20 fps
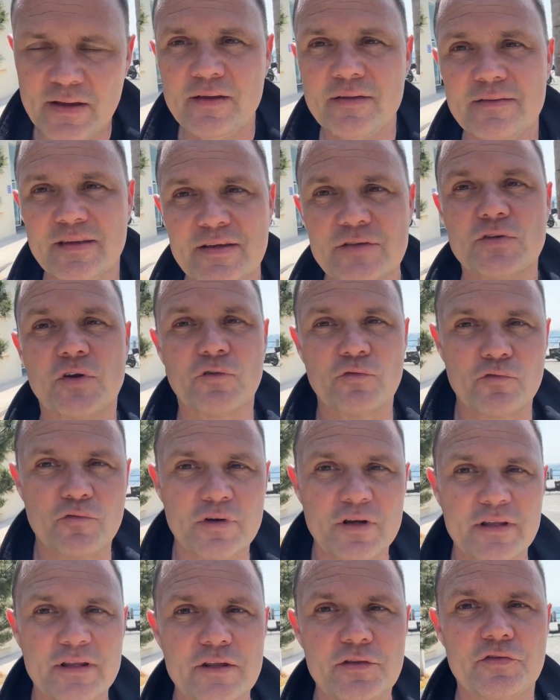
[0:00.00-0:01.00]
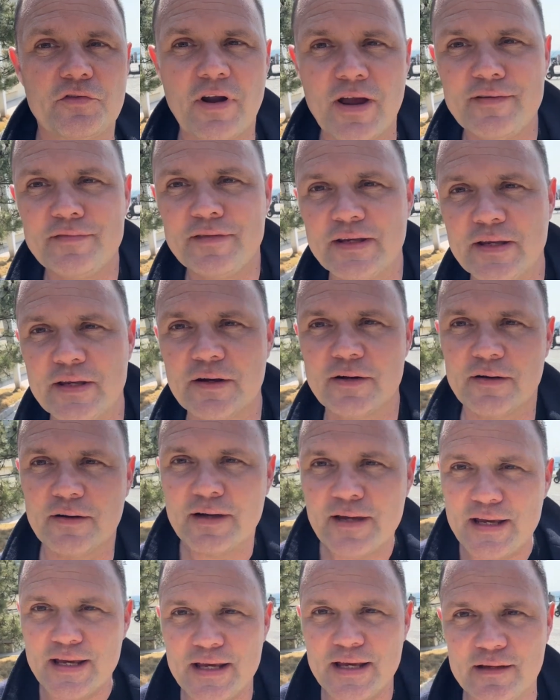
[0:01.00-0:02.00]
Things are really thriving here
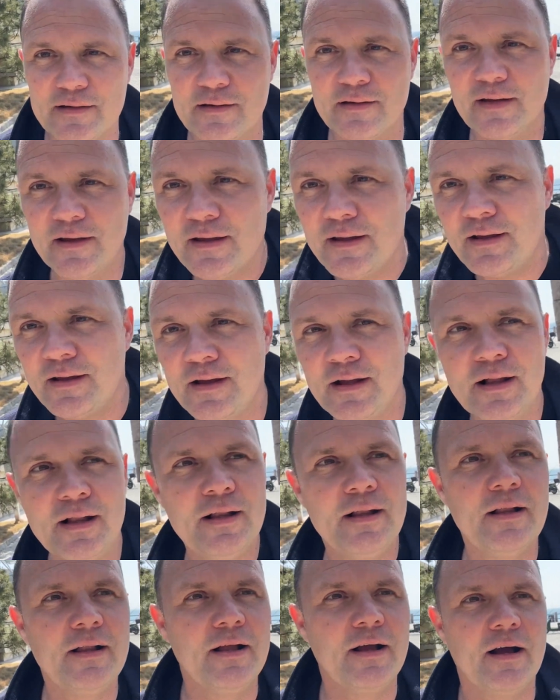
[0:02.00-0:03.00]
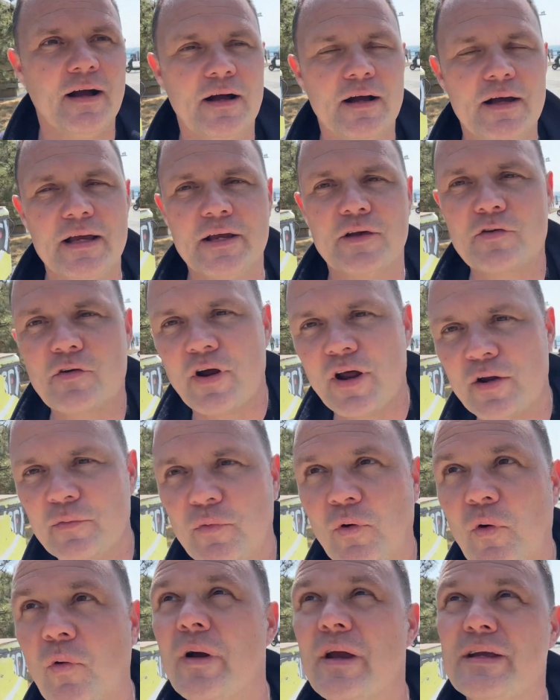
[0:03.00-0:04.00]
in
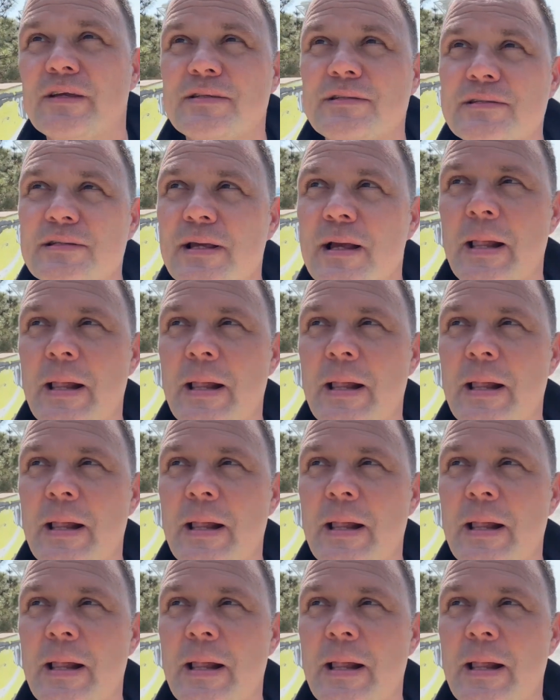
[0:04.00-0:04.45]
incredible ways.